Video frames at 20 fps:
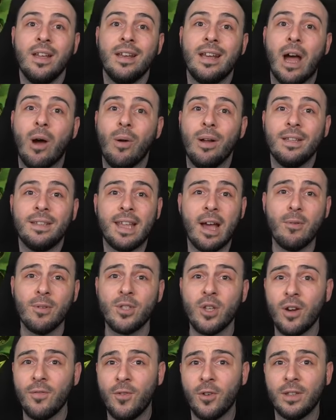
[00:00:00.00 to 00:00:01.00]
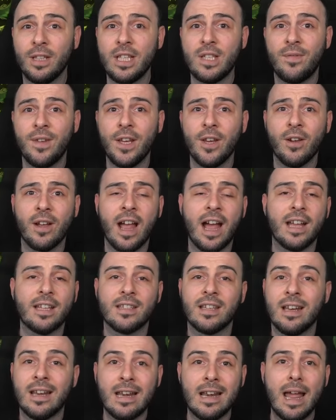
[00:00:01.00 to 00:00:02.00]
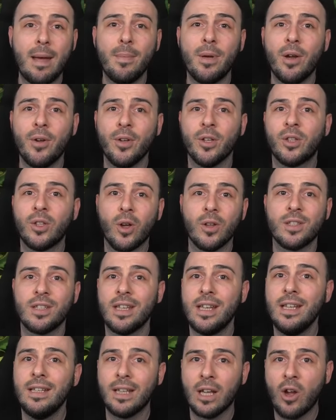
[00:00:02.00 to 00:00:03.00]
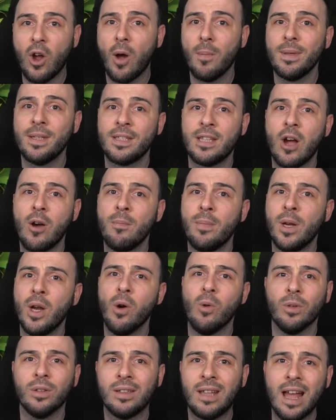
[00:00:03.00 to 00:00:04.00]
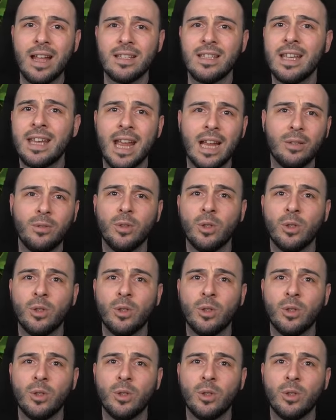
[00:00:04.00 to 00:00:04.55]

Now, that was all for this video, guys. Let me know your thoughts in the comments down below. Thanks again to